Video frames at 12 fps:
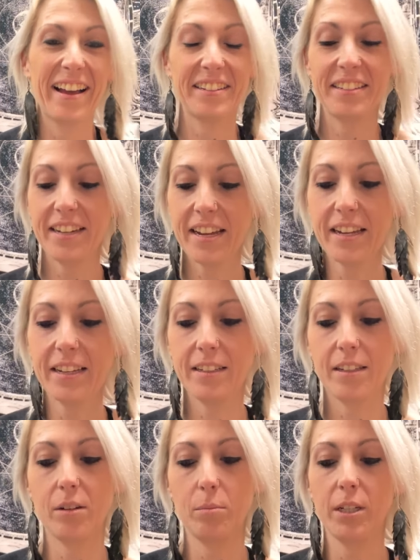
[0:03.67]
Today is
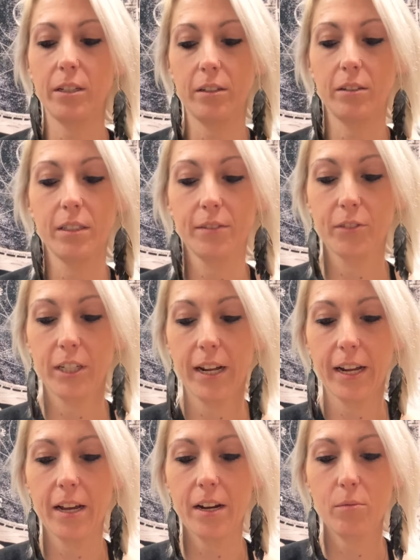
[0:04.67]
going to be a little different. I
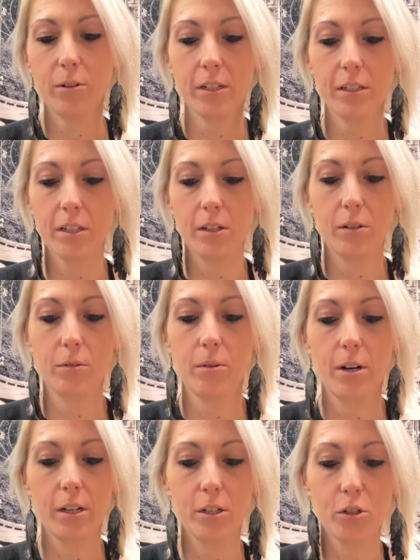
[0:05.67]
kind of wanted to go
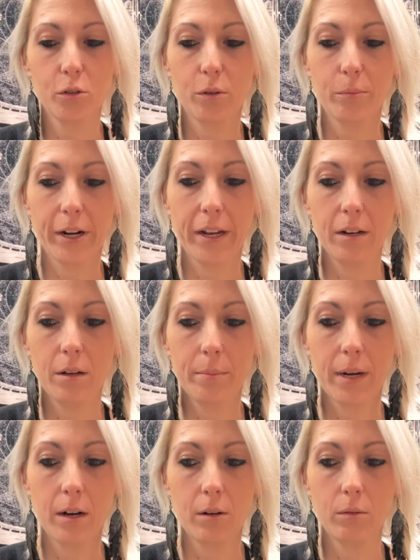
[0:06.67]
on a short rant
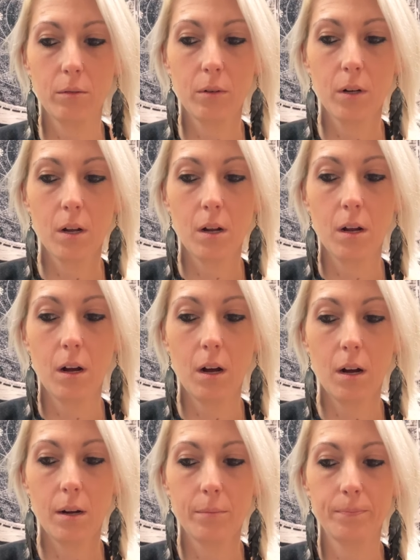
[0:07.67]
about
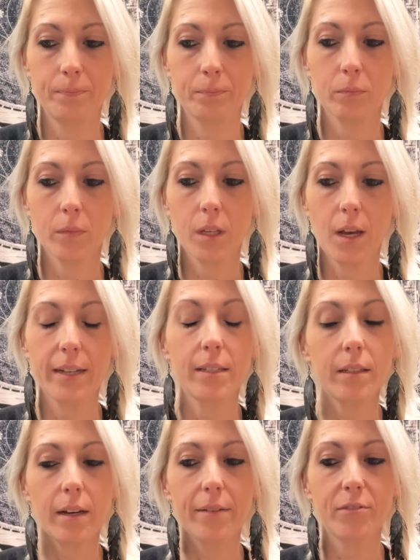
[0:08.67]

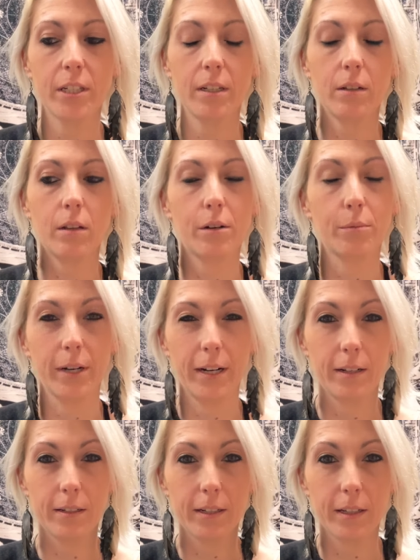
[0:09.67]
I've seen a lot of
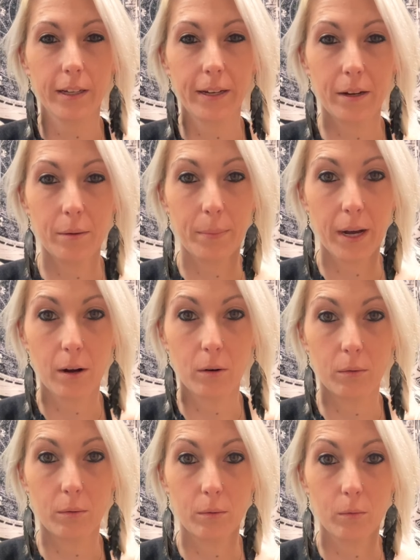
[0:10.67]
readings lately
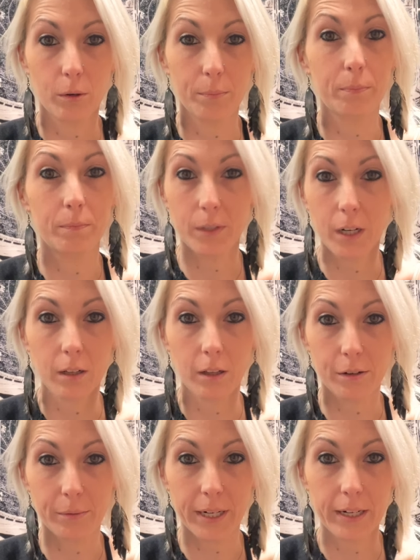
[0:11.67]
about, or done a
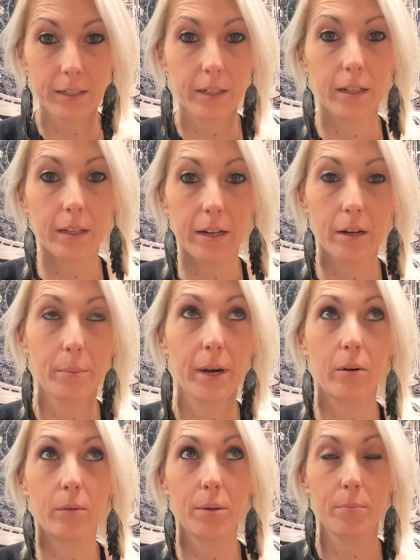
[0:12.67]
lot of readings lately
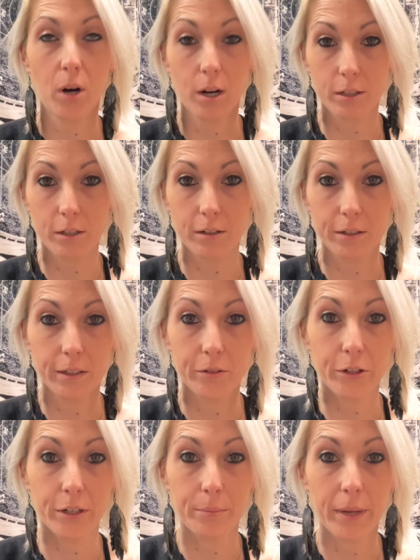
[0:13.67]
about imposter
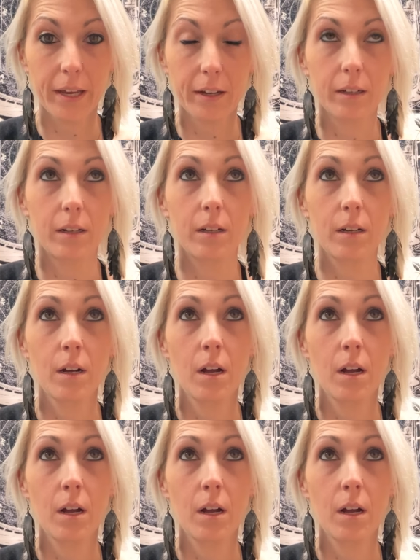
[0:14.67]
syndrome and